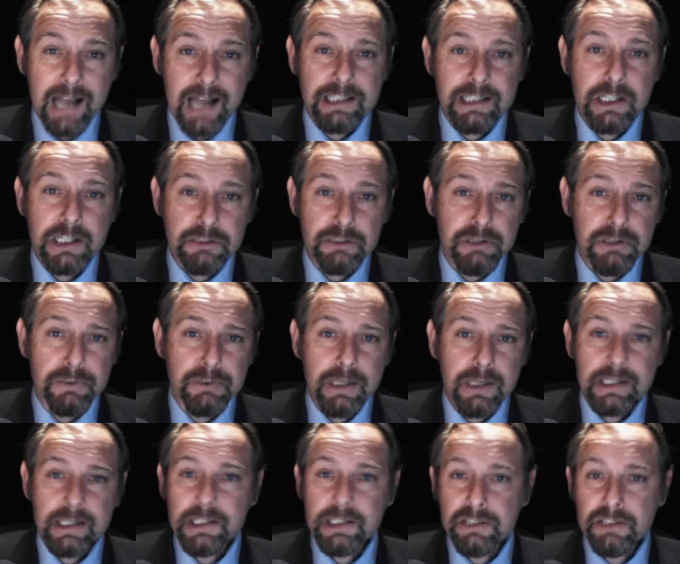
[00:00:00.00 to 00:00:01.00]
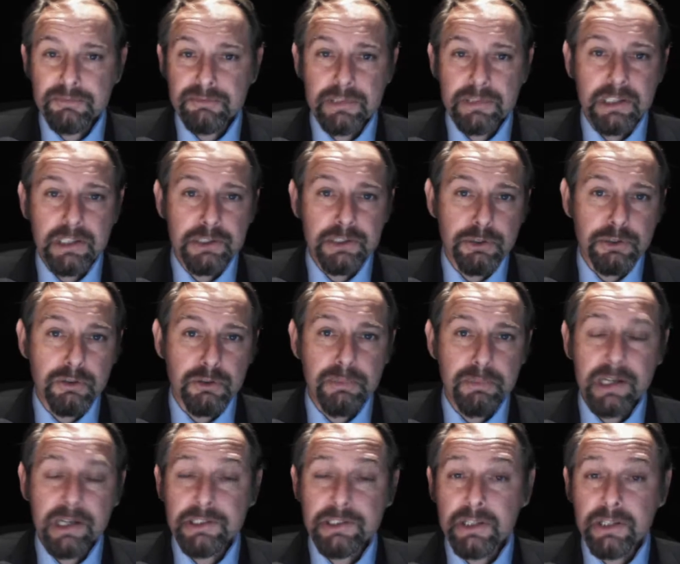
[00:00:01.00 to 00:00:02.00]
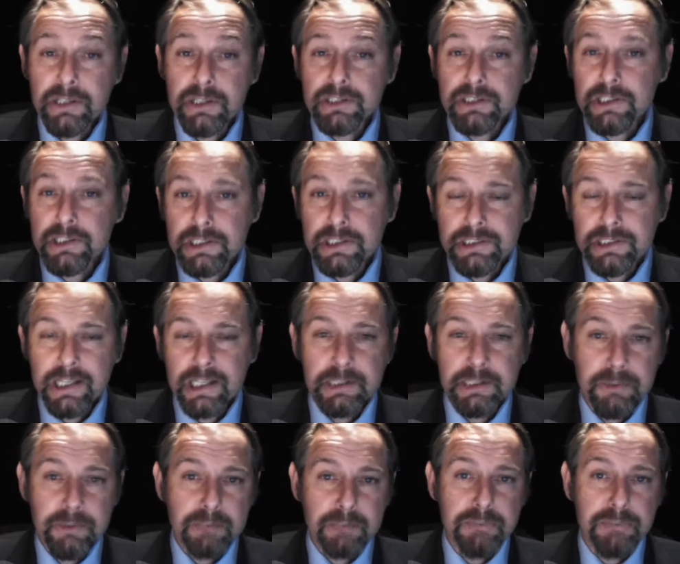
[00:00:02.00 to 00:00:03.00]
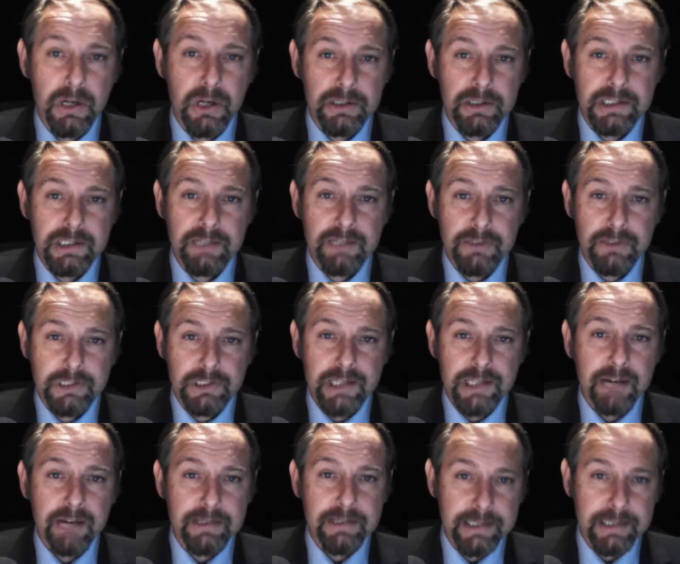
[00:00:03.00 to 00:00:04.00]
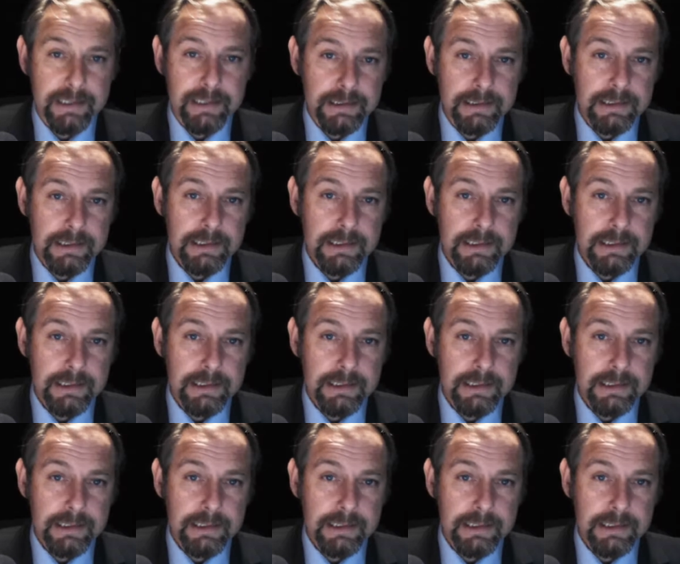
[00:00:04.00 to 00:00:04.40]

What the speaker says: anger grew at the government and European Union's continuing policy of austerity.